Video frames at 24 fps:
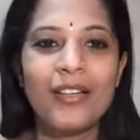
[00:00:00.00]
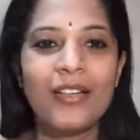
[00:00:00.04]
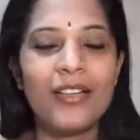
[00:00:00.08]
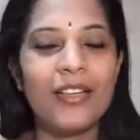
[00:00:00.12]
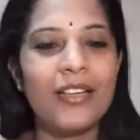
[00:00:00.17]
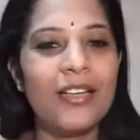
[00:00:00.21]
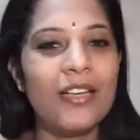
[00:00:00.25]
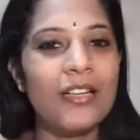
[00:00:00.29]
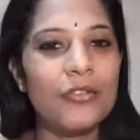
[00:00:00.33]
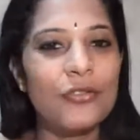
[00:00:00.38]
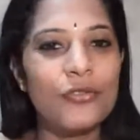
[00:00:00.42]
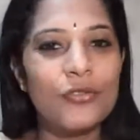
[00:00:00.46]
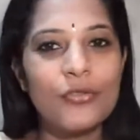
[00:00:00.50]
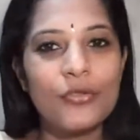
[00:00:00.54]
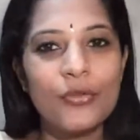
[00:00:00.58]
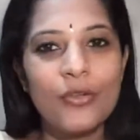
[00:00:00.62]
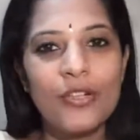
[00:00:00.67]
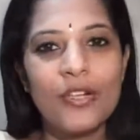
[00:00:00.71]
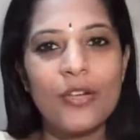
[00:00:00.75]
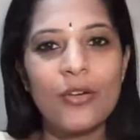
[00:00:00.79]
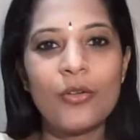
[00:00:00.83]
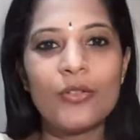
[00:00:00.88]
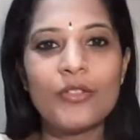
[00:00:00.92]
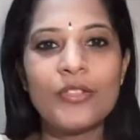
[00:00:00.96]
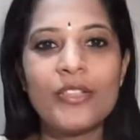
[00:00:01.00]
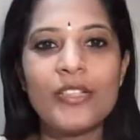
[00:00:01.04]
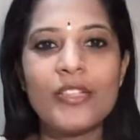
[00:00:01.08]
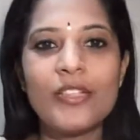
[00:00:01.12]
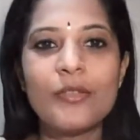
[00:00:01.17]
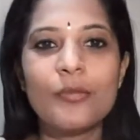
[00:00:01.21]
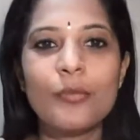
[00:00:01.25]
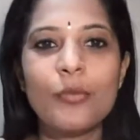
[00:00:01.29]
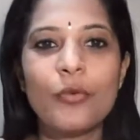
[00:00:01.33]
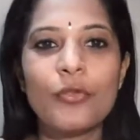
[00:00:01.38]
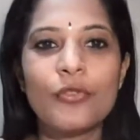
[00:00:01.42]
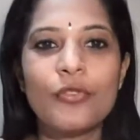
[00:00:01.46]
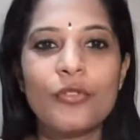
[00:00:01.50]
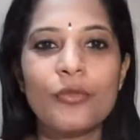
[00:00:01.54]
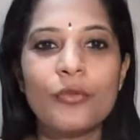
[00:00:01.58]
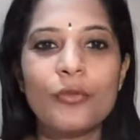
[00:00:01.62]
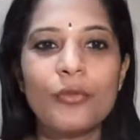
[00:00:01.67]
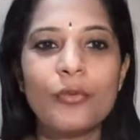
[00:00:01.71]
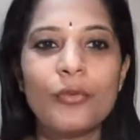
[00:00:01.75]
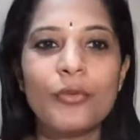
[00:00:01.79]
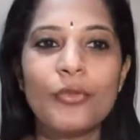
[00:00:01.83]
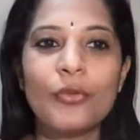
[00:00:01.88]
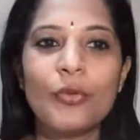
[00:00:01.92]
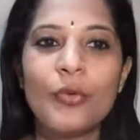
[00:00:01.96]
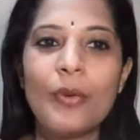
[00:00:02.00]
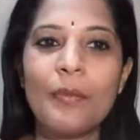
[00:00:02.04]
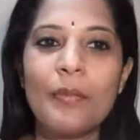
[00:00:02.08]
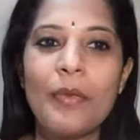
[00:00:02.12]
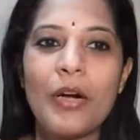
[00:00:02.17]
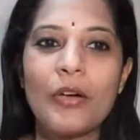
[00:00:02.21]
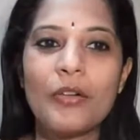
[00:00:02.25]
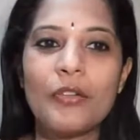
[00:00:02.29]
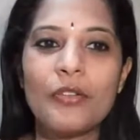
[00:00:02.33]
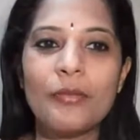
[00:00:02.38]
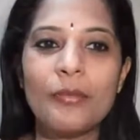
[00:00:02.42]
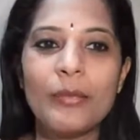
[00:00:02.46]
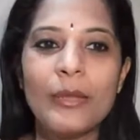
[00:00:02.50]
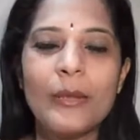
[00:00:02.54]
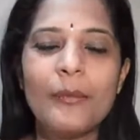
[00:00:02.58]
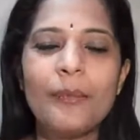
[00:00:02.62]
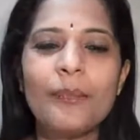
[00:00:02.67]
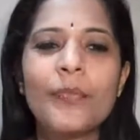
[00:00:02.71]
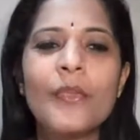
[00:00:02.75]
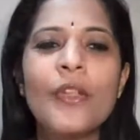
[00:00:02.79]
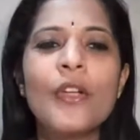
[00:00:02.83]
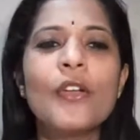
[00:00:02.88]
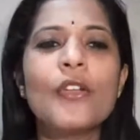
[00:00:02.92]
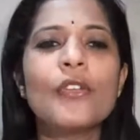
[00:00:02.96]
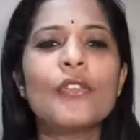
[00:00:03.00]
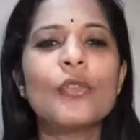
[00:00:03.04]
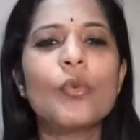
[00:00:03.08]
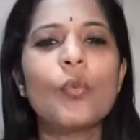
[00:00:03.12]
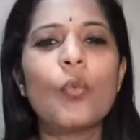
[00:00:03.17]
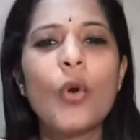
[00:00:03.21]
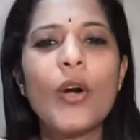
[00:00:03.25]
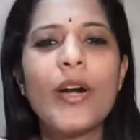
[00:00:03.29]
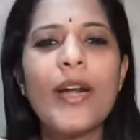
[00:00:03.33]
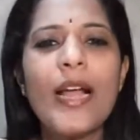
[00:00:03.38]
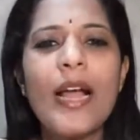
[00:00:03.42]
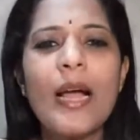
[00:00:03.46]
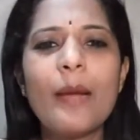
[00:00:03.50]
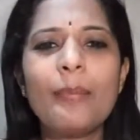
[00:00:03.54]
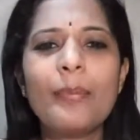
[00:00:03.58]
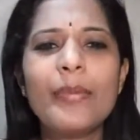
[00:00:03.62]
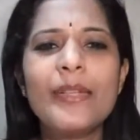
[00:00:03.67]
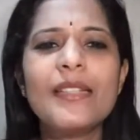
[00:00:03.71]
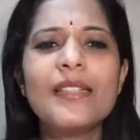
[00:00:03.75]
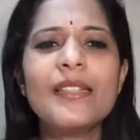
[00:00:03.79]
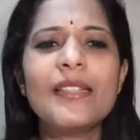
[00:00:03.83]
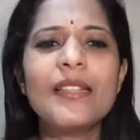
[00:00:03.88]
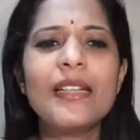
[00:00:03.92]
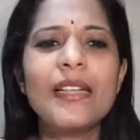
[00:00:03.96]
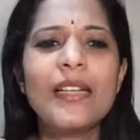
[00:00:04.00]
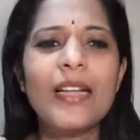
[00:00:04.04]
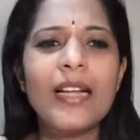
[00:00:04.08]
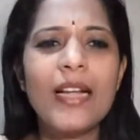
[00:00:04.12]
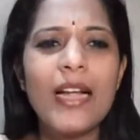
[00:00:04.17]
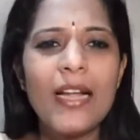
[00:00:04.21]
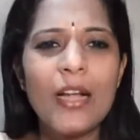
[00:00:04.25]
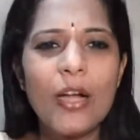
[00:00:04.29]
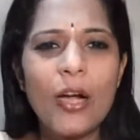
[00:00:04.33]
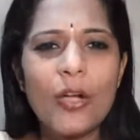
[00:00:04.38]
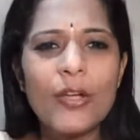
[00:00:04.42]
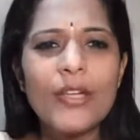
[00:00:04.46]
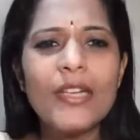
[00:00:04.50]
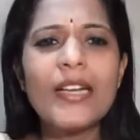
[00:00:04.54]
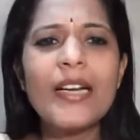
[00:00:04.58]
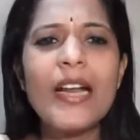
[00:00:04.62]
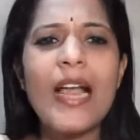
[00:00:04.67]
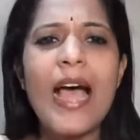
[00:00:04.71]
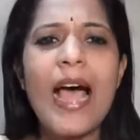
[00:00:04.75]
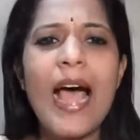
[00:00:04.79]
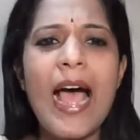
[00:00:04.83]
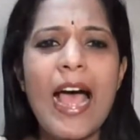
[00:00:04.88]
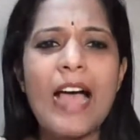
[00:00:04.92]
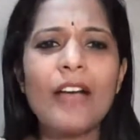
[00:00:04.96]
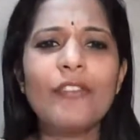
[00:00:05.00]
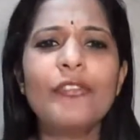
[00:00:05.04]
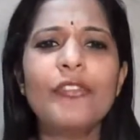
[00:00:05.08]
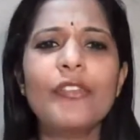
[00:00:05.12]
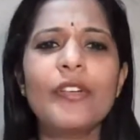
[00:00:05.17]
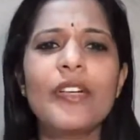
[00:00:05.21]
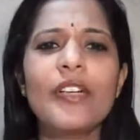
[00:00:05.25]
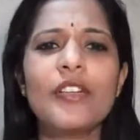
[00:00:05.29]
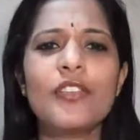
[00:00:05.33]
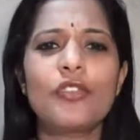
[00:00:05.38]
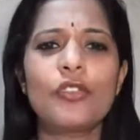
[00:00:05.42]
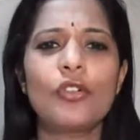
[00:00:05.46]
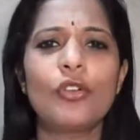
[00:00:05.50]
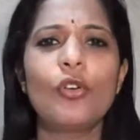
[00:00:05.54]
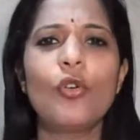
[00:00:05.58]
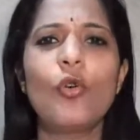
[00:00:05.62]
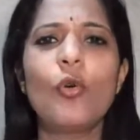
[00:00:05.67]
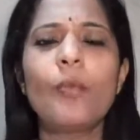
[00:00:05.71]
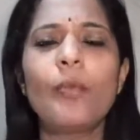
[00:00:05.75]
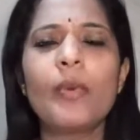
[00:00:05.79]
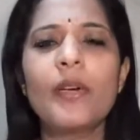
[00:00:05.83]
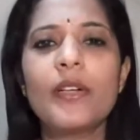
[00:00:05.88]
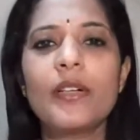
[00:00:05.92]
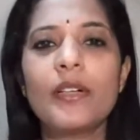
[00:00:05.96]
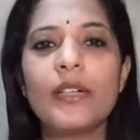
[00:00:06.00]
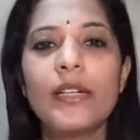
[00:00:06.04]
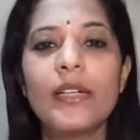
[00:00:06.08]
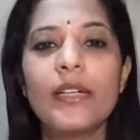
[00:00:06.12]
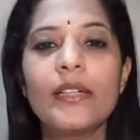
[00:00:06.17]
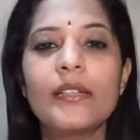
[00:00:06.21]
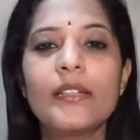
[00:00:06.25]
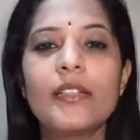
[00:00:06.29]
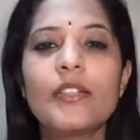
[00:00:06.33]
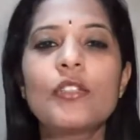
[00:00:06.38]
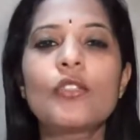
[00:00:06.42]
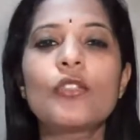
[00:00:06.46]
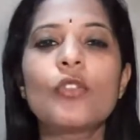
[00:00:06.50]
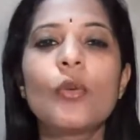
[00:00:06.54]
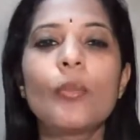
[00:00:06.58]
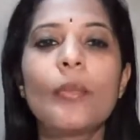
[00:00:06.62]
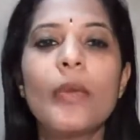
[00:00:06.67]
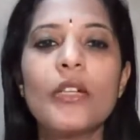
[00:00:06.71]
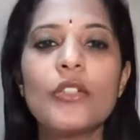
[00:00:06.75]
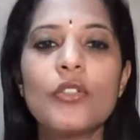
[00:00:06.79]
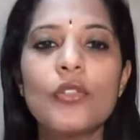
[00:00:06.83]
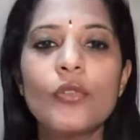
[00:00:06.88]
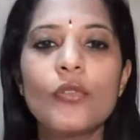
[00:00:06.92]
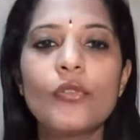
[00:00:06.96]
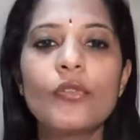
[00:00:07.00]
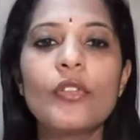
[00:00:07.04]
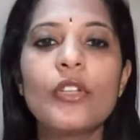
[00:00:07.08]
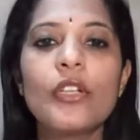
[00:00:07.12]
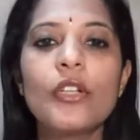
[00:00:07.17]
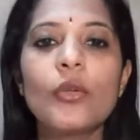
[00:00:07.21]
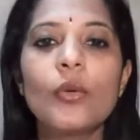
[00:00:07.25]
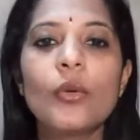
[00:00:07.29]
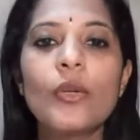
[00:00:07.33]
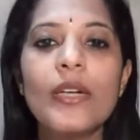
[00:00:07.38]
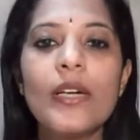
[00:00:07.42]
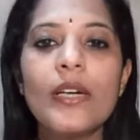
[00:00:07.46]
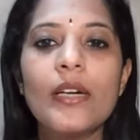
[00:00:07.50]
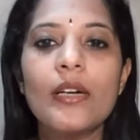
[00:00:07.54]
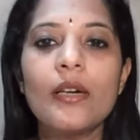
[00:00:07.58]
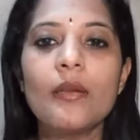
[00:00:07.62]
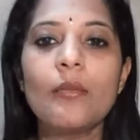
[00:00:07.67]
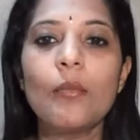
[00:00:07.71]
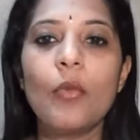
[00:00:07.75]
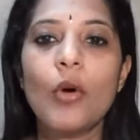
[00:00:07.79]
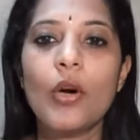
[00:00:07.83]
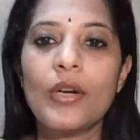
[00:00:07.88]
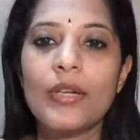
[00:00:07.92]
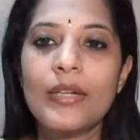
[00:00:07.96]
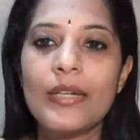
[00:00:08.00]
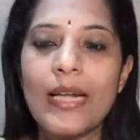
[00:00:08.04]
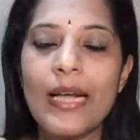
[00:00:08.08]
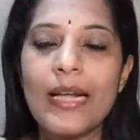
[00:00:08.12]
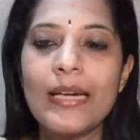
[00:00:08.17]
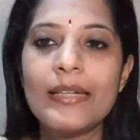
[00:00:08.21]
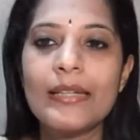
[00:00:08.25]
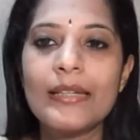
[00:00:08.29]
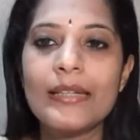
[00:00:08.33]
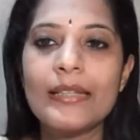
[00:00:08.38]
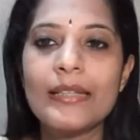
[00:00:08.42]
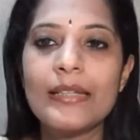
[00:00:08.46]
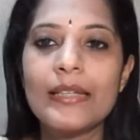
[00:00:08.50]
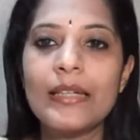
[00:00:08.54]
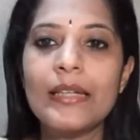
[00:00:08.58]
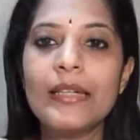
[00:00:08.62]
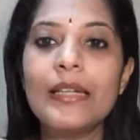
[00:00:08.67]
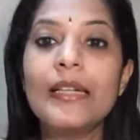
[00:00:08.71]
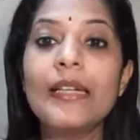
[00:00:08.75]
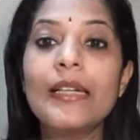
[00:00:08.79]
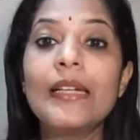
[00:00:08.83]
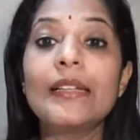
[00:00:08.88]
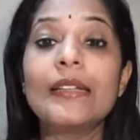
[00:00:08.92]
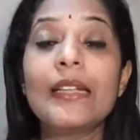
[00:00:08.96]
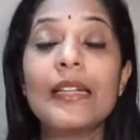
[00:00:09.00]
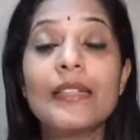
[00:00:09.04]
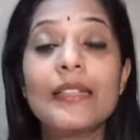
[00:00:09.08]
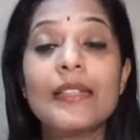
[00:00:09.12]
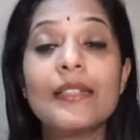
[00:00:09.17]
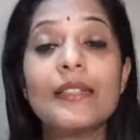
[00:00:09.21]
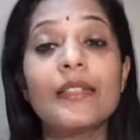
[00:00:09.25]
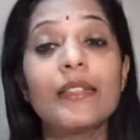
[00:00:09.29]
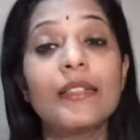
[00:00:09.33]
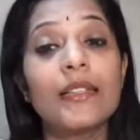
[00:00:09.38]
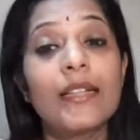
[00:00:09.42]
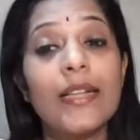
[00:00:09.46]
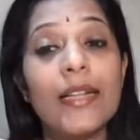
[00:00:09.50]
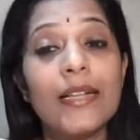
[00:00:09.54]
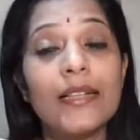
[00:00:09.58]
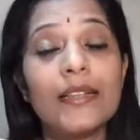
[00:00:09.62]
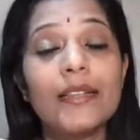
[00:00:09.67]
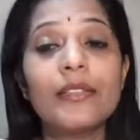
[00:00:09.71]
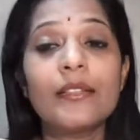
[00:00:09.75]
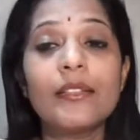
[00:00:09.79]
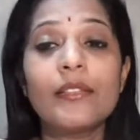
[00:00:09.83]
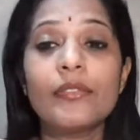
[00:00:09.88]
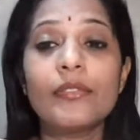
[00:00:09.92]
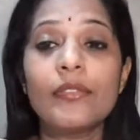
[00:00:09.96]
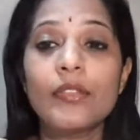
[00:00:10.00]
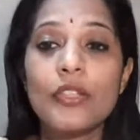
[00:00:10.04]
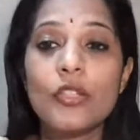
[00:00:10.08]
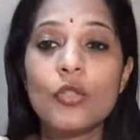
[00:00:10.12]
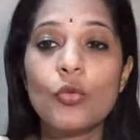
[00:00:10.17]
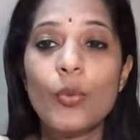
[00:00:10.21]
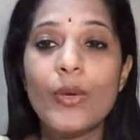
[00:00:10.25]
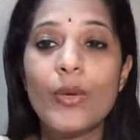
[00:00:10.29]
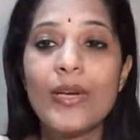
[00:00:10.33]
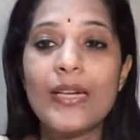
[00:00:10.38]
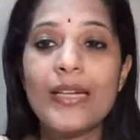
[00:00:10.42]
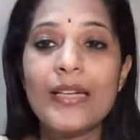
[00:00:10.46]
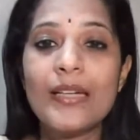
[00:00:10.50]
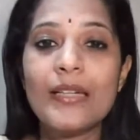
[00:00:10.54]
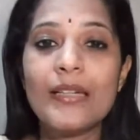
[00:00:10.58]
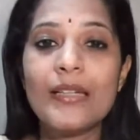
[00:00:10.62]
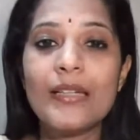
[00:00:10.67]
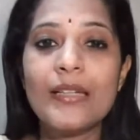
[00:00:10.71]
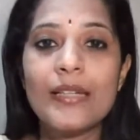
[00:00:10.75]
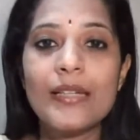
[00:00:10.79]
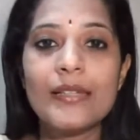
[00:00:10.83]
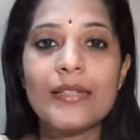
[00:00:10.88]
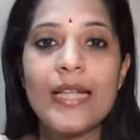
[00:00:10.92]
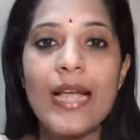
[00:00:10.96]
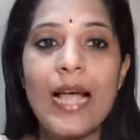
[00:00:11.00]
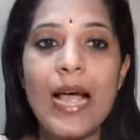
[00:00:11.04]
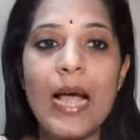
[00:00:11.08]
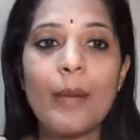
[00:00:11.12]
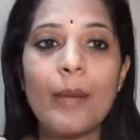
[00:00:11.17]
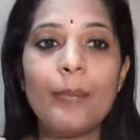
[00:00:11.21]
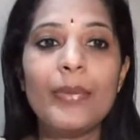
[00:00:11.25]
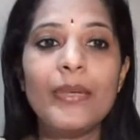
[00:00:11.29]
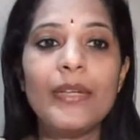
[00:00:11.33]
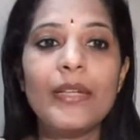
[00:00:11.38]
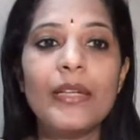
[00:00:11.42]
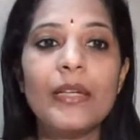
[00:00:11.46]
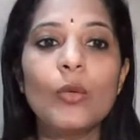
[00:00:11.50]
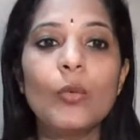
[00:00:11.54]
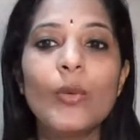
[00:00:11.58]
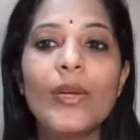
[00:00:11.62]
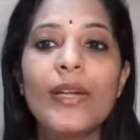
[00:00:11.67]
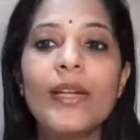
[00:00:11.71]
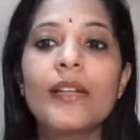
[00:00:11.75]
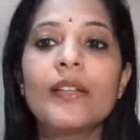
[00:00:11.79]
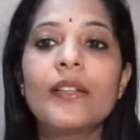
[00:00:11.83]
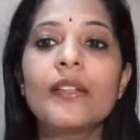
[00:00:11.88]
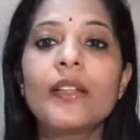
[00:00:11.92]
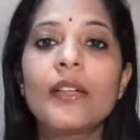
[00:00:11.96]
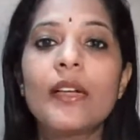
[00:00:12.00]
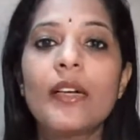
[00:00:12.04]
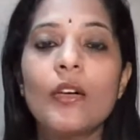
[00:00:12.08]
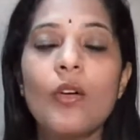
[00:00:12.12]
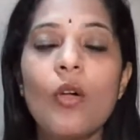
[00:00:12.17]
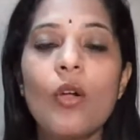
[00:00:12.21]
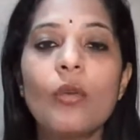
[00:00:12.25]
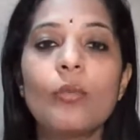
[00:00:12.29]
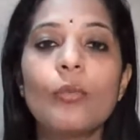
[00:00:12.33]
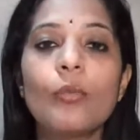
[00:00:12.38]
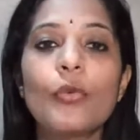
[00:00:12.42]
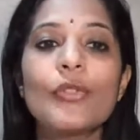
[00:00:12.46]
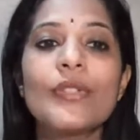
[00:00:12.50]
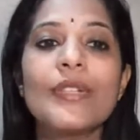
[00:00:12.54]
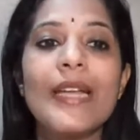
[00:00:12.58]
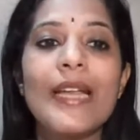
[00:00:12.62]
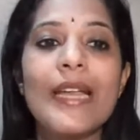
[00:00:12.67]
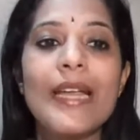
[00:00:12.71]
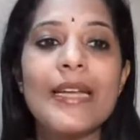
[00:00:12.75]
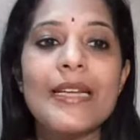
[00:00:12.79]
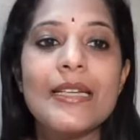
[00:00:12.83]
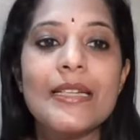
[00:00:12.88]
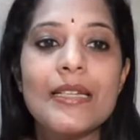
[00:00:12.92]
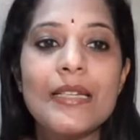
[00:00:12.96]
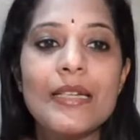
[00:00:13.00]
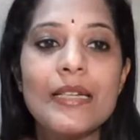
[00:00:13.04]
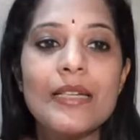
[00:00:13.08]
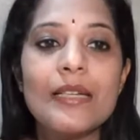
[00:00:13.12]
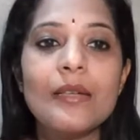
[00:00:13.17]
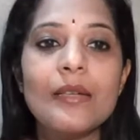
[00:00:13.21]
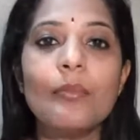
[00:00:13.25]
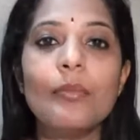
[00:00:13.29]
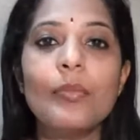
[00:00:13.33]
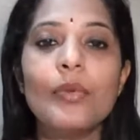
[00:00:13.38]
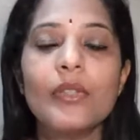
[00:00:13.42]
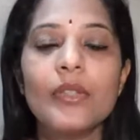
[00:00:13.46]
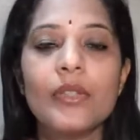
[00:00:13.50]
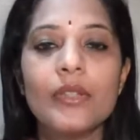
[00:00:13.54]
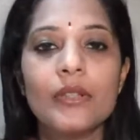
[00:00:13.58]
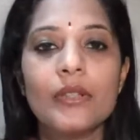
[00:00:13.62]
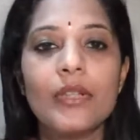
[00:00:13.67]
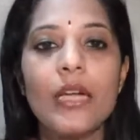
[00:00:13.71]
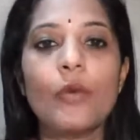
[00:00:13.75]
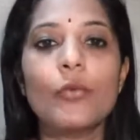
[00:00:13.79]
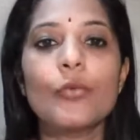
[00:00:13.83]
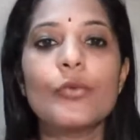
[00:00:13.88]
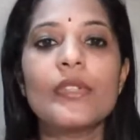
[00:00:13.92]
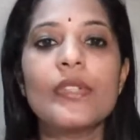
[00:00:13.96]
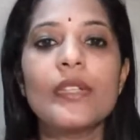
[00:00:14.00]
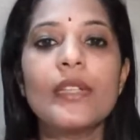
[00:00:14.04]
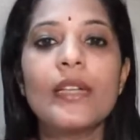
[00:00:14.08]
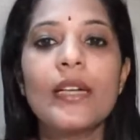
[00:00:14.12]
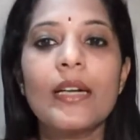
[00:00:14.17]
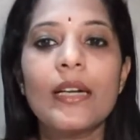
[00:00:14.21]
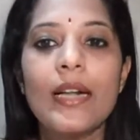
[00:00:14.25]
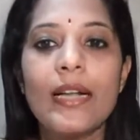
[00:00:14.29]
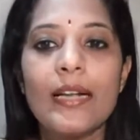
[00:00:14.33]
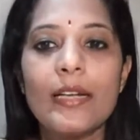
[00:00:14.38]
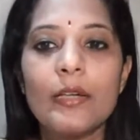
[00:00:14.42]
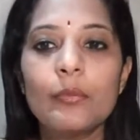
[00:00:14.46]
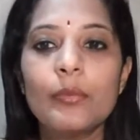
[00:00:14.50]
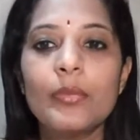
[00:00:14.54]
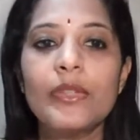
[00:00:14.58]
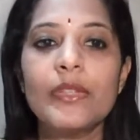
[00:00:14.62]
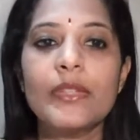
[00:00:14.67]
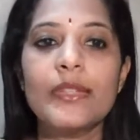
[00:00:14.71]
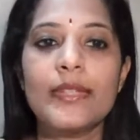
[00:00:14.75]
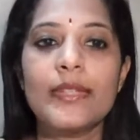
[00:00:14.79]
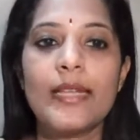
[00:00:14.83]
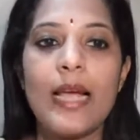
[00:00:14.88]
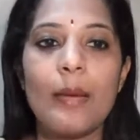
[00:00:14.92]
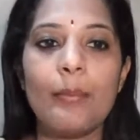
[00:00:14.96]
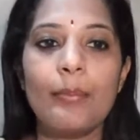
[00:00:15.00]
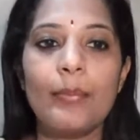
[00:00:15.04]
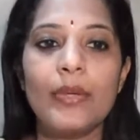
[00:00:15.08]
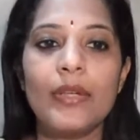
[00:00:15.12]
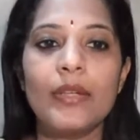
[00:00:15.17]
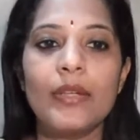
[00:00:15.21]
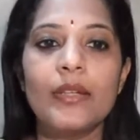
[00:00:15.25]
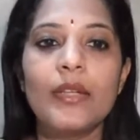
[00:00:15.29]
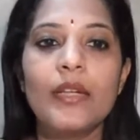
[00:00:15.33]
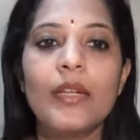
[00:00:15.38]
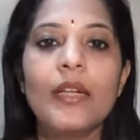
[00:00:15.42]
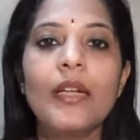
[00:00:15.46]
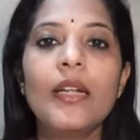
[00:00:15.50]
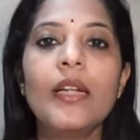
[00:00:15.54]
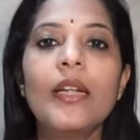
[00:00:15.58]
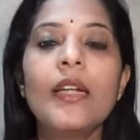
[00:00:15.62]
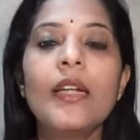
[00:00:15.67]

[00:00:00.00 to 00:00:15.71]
Anusuya already spoke to you about me. So what happens on an average global rate? There's so much of neonatal mortality. That is the death in the first 28 days happening, where there are almost 18 per 1,000 live births happen.